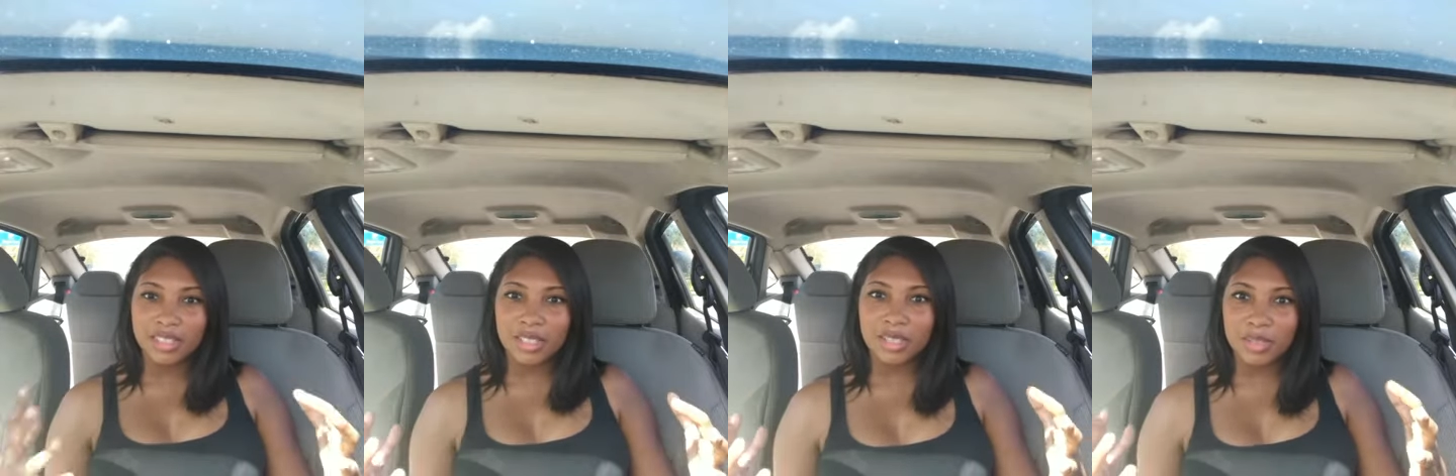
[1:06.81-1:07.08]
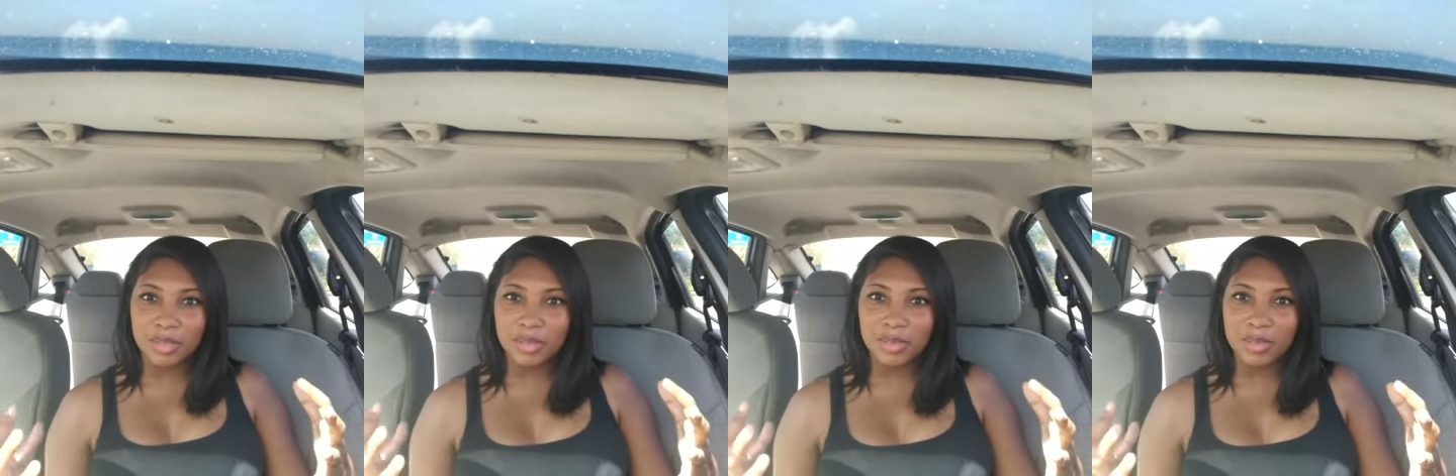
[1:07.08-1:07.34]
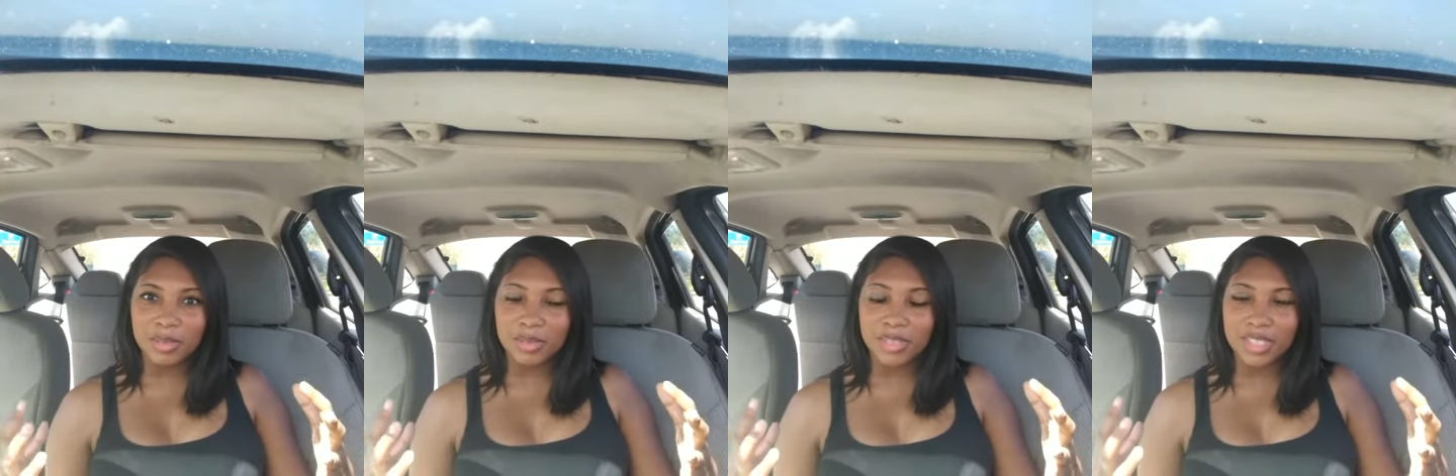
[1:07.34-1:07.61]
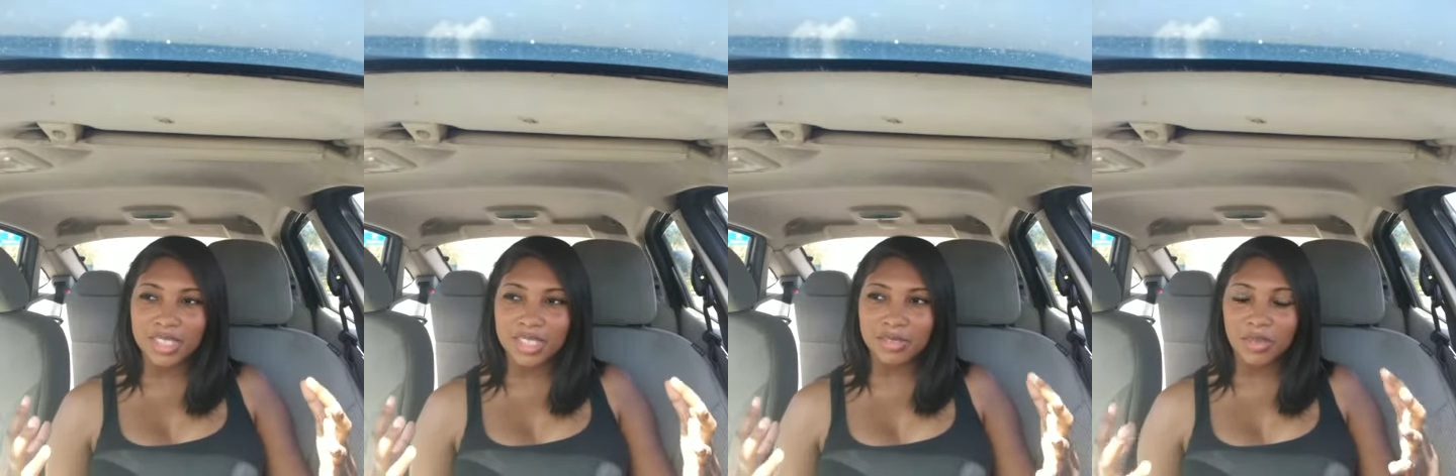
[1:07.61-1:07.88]
to
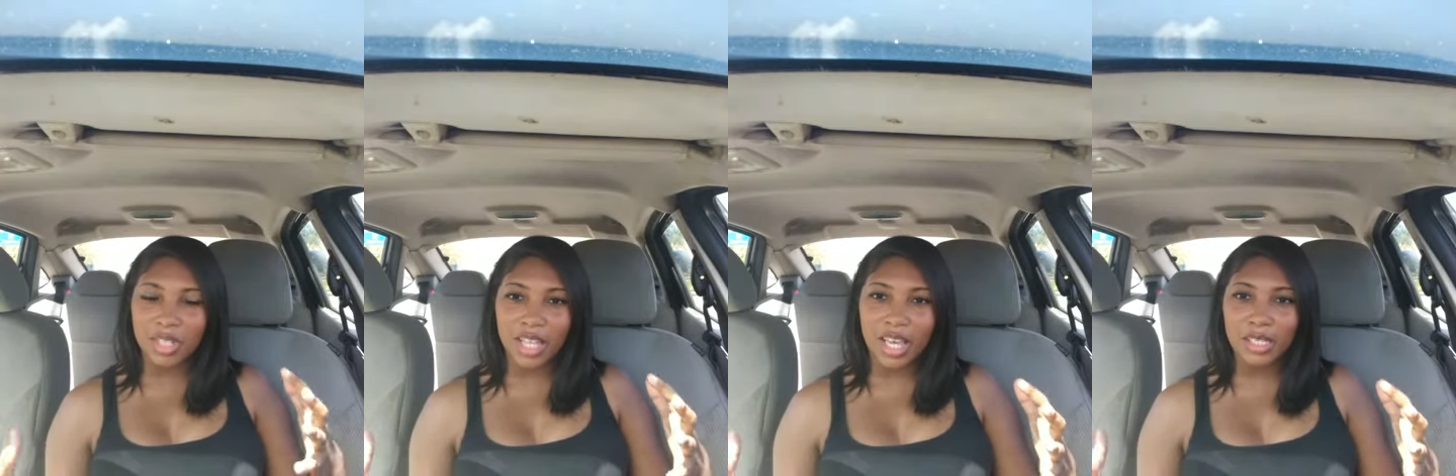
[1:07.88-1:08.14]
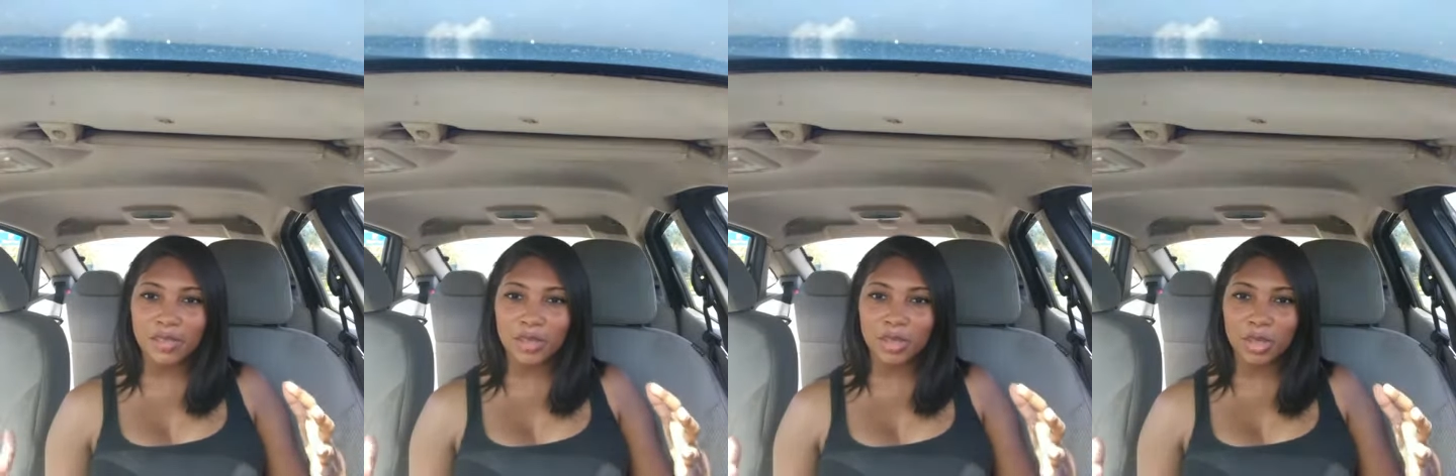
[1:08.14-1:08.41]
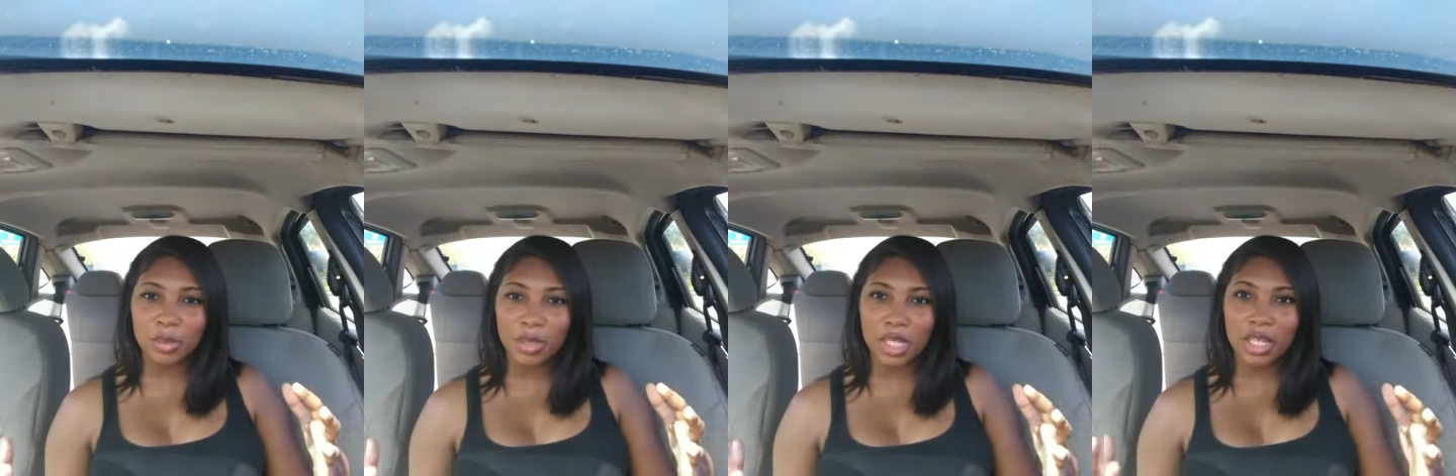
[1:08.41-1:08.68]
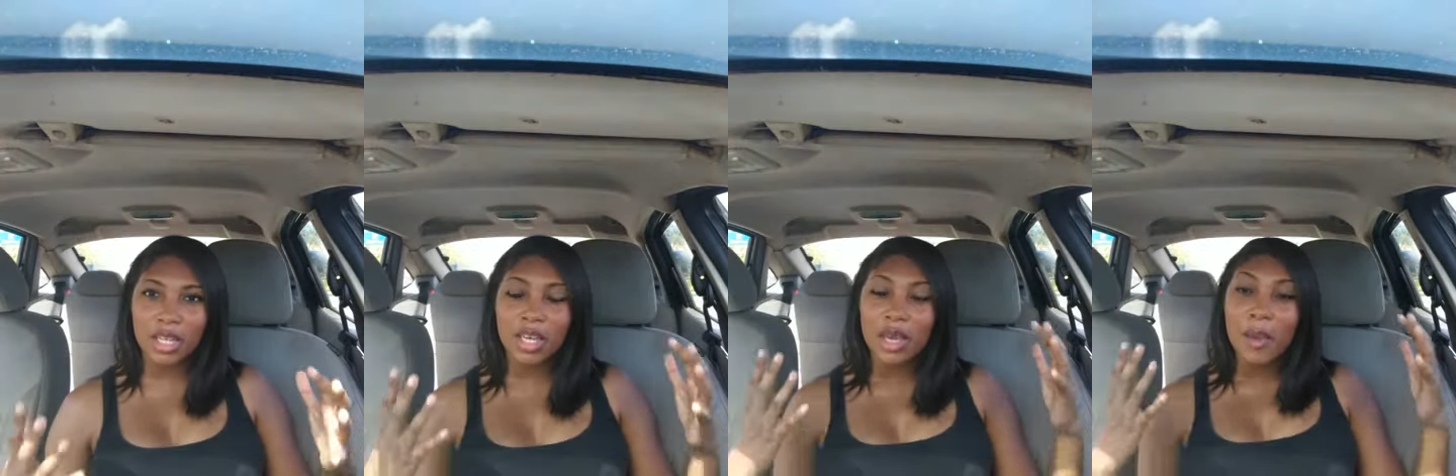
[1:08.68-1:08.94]
just relax for a little
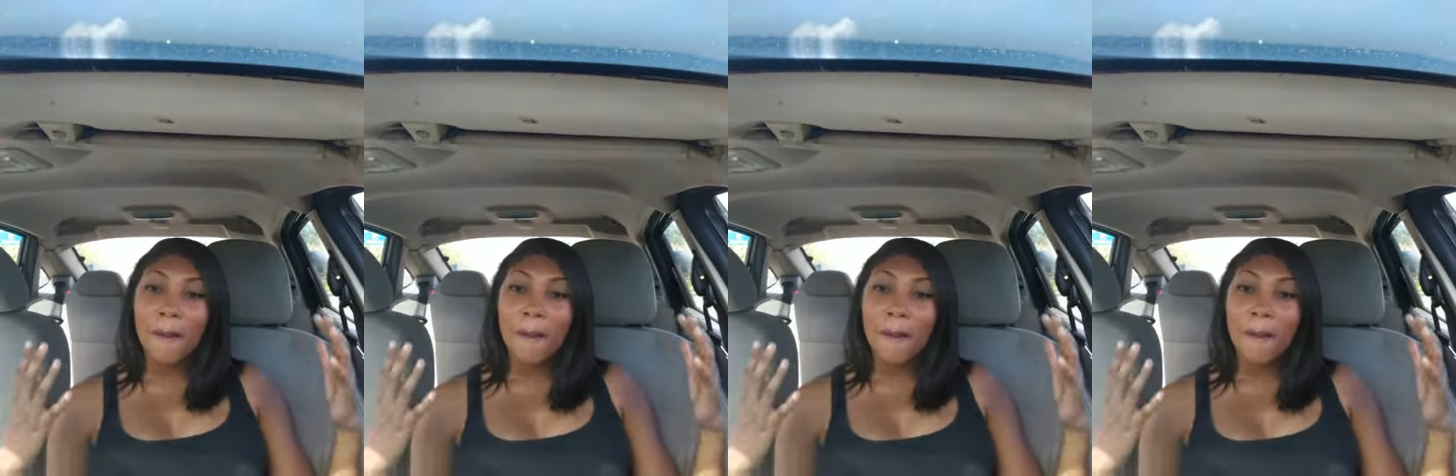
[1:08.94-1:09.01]
bit.